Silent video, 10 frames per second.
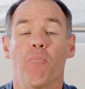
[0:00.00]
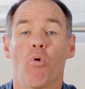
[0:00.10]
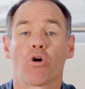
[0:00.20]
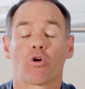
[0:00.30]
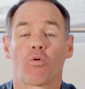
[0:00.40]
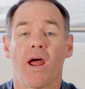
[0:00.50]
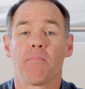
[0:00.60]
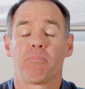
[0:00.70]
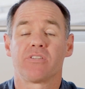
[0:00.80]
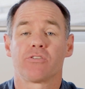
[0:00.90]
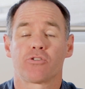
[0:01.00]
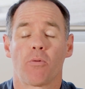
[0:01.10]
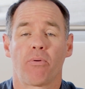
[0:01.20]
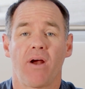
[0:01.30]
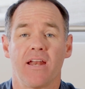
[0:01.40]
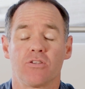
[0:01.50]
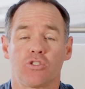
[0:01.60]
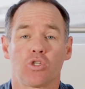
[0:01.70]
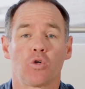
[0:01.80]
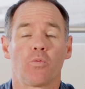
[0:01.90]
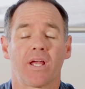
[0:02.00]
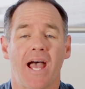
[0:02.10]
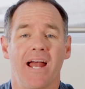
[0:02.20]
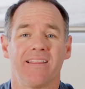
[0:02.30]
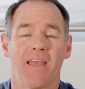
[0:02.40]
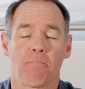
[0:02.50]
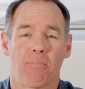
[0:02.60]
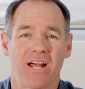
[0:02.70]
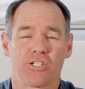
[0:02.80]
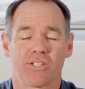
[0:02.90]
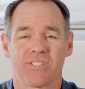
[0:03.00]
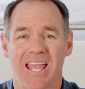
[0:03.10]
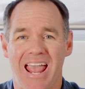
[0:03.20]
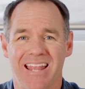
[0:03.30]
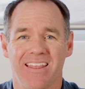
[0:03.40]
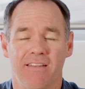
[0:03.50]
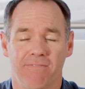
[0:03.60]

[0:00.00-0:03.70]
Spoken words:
and what great business operators do regarding their budgets and their